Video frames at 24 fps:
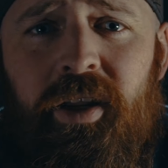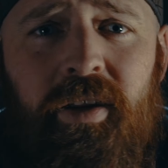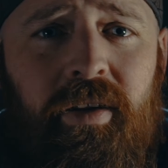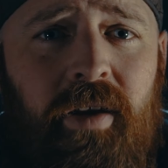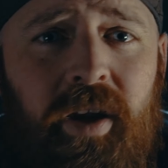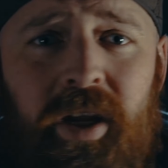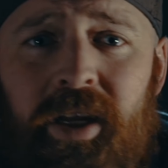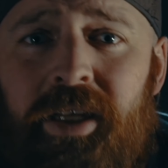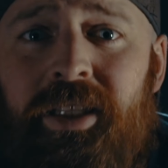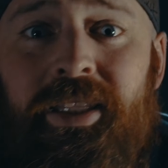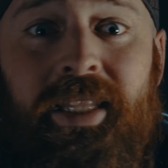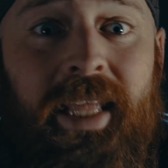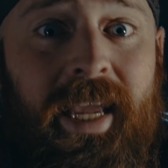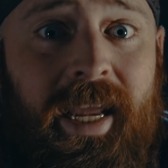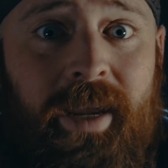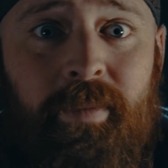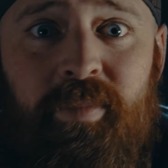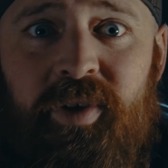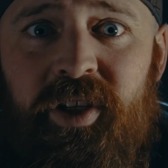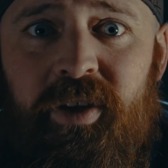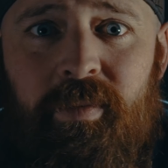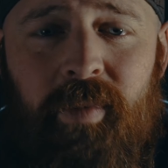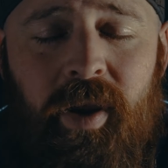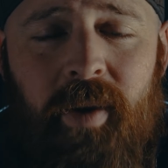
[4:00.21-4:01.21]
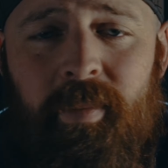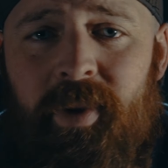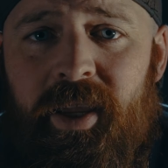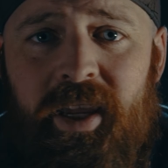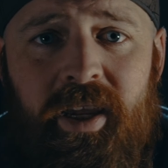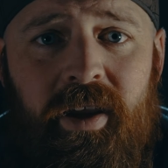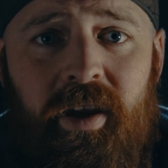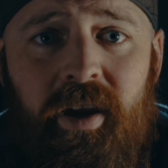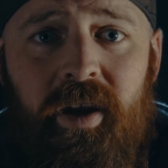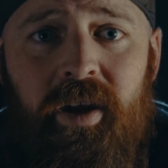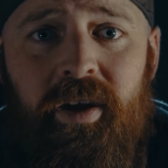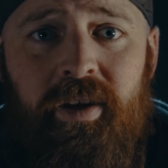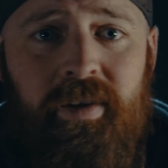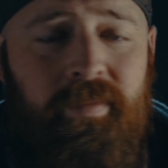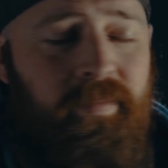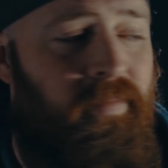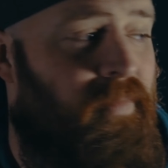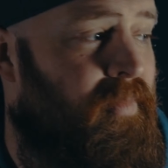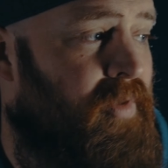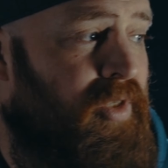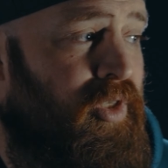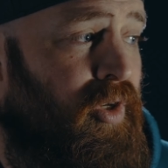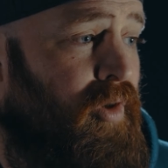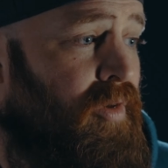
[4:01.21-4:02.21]
and lamps and maybe
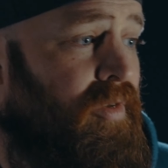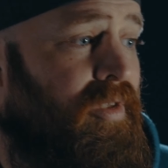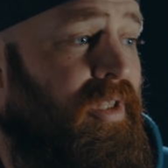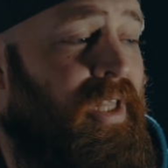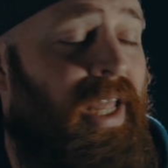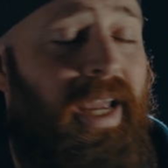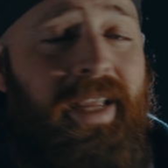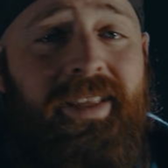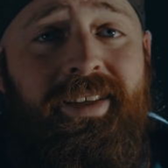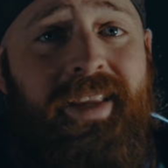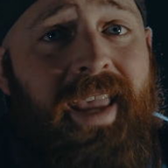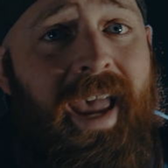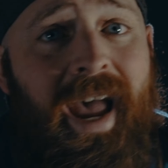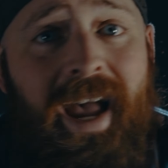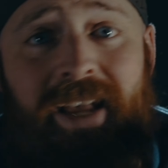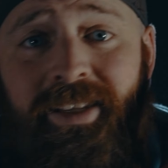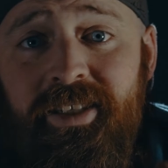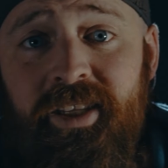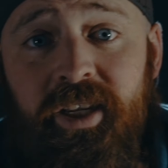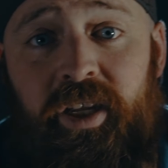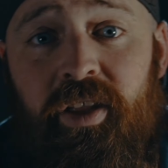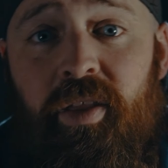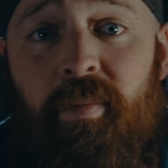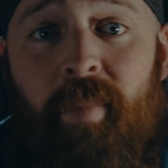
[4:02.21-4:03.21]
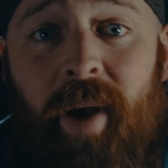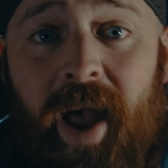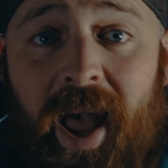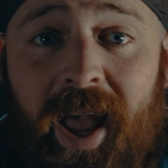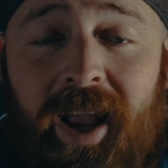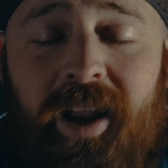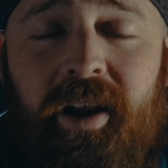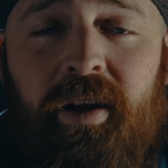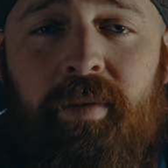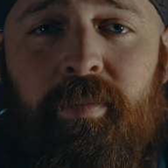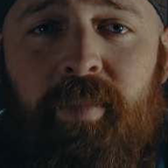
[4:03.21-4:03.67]
certain lights casting in the back.